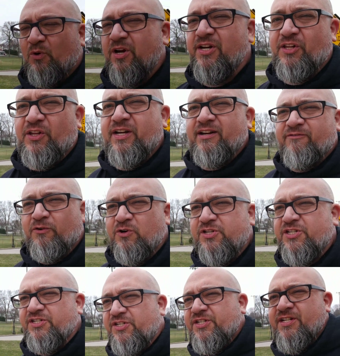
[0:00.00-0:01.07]
We're going to look at
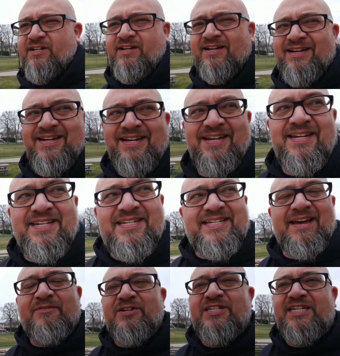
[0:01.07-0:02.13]
verses
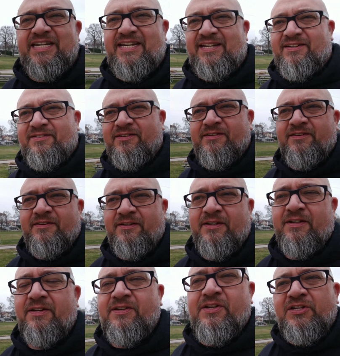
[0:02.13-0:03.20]

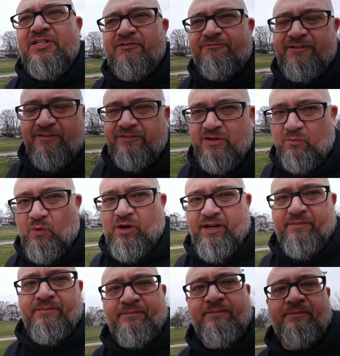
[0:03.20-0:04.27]
17 to 51.